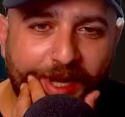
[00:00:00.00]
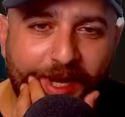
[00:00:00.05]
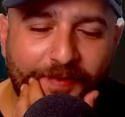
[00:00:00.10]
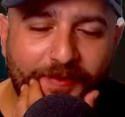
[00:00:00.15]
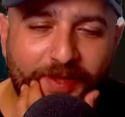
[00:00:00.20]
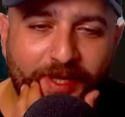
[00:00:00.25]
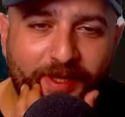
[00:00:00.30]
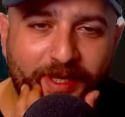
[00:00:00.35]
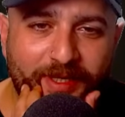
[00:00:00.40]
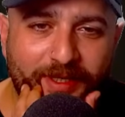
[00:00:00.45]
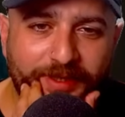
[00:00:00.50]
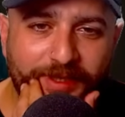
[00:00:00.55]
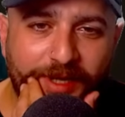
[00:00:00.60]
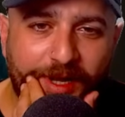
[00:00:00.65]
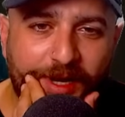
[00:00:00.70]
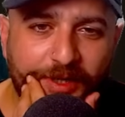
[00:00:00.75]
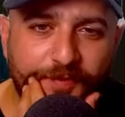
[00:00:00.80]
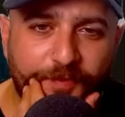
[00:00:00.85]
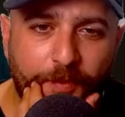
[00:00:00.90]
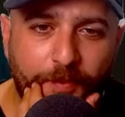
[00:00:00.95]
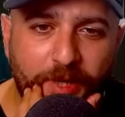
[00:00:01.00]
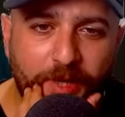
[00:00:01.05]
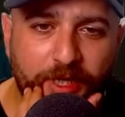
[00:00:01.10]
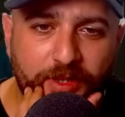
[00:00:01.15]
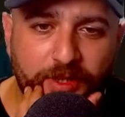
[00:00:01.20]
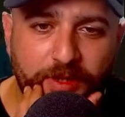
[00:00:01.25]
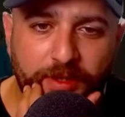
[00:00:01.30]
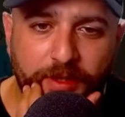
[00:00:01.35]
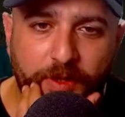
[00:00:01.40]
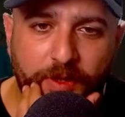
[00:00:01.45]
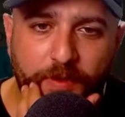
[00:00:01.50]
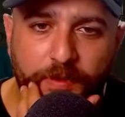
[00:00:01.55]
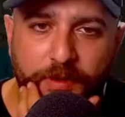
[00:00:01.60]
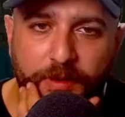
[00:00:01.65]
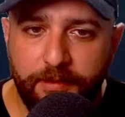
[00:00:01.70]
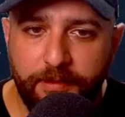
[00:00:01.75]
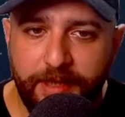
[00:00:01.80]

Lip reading: I think this is arch formation, no?